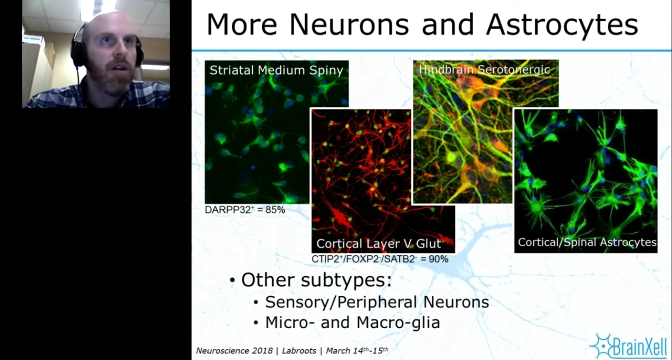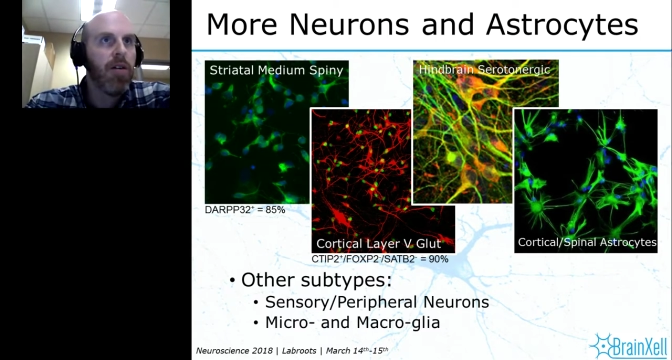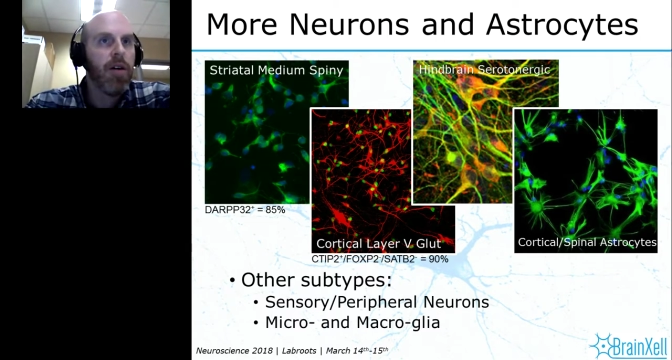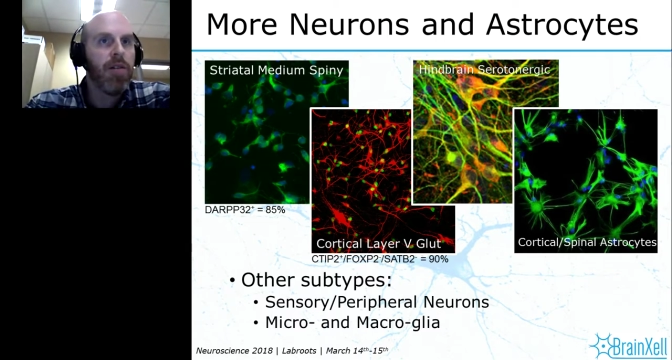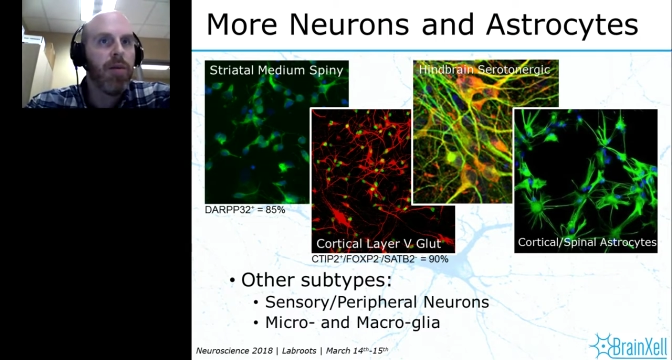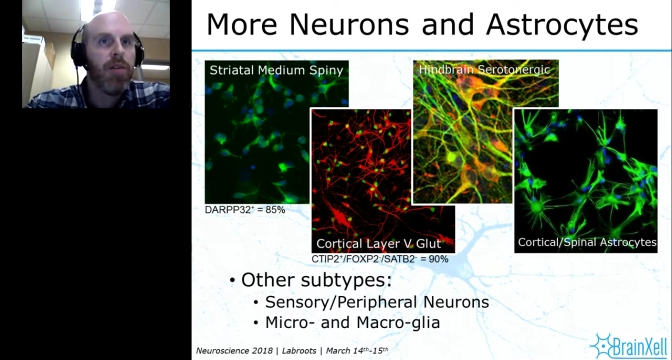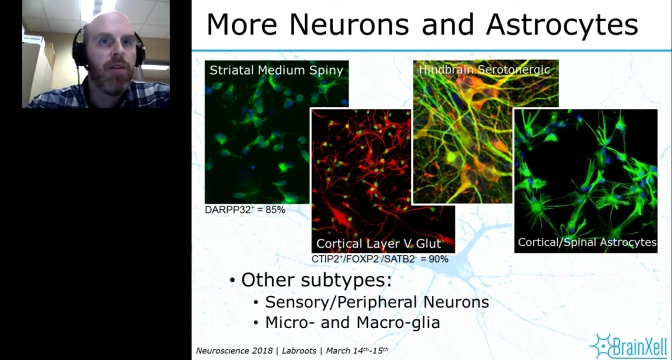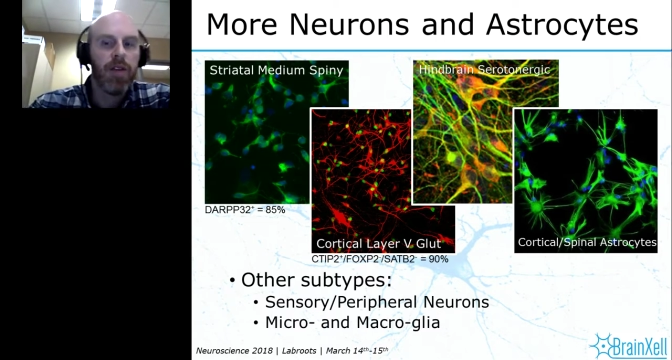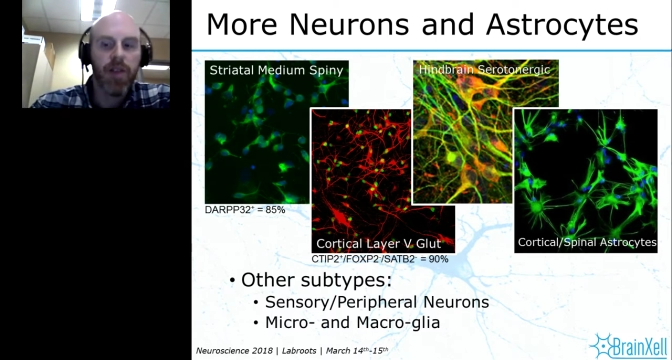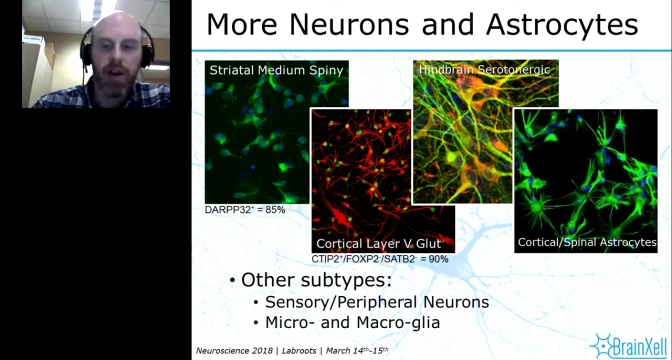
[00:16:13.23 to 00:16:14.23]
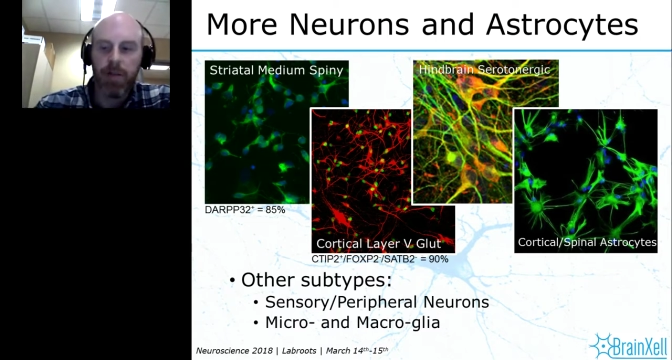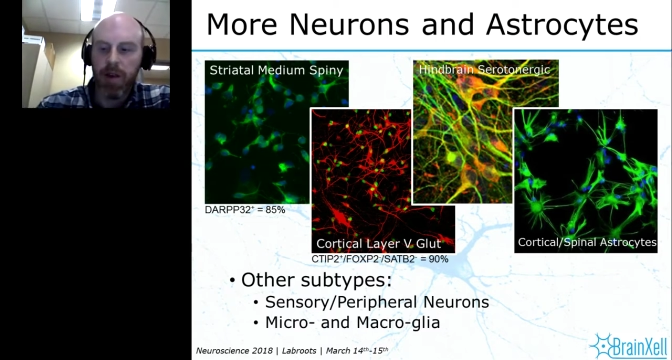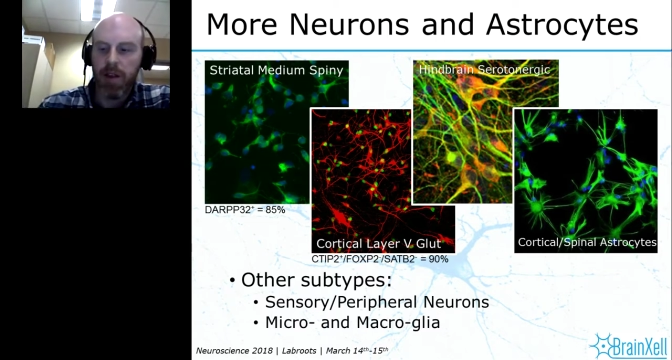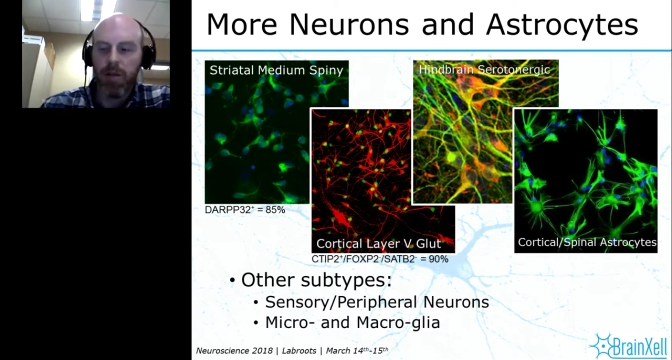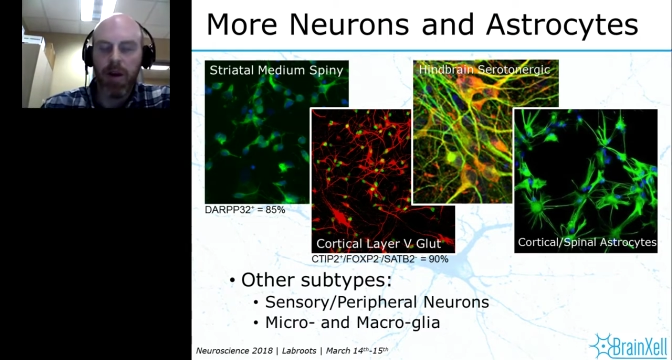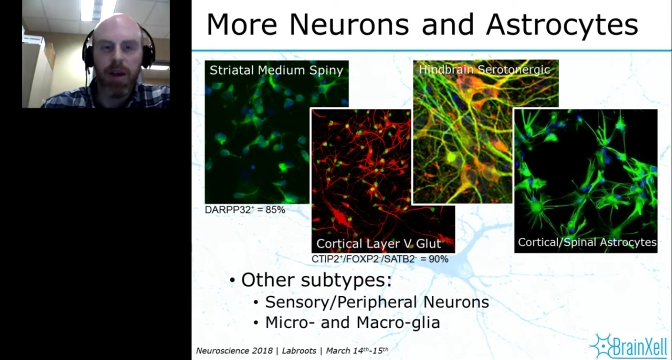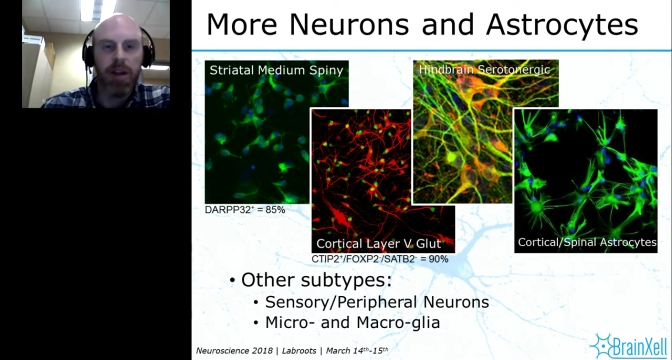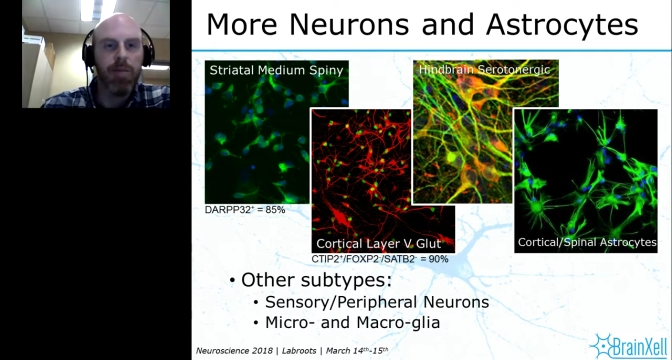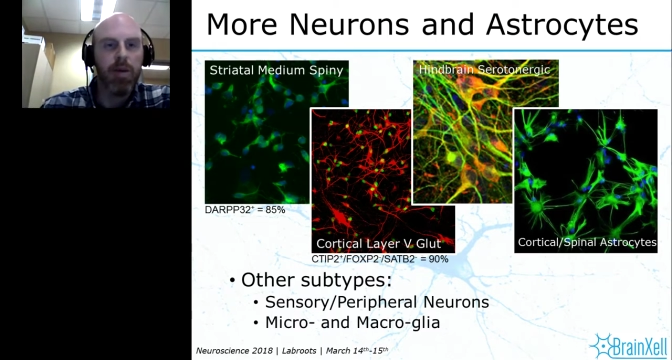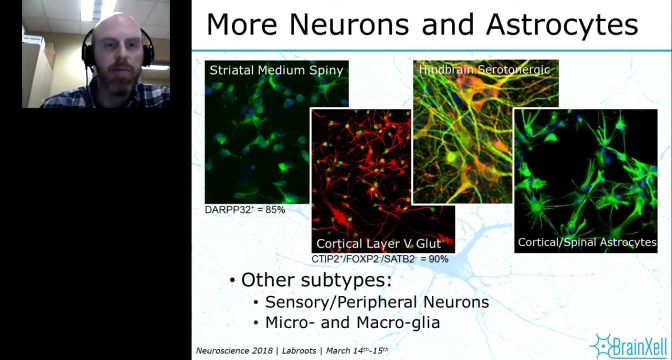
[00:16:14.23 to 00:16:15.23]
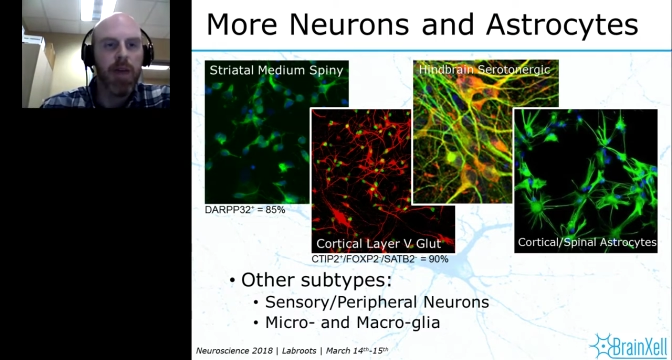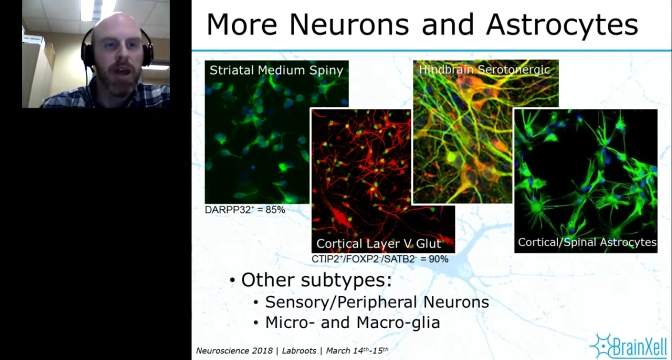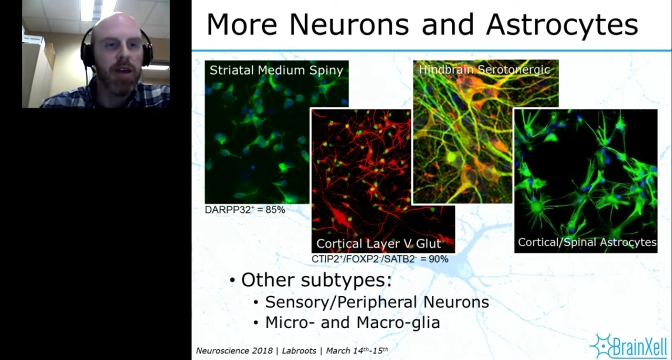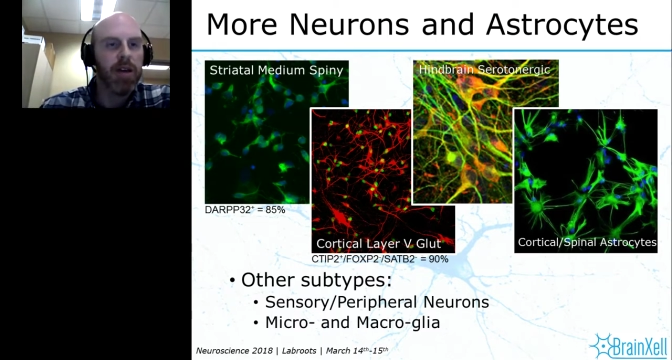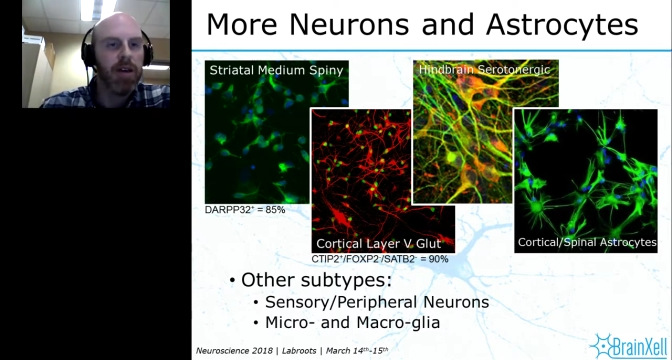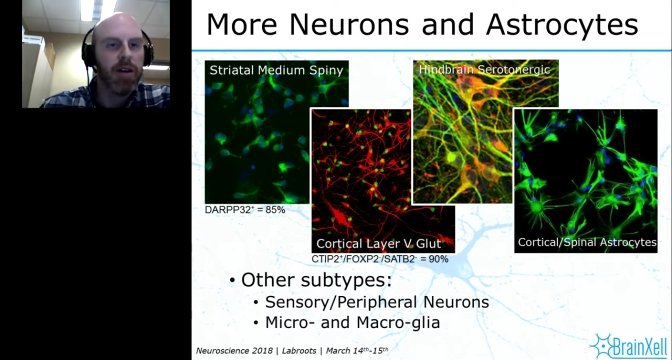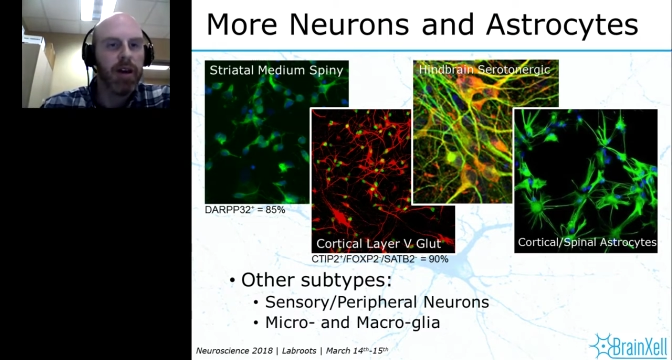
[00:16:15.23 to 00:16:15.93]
neuron-specific type in the brain can be made.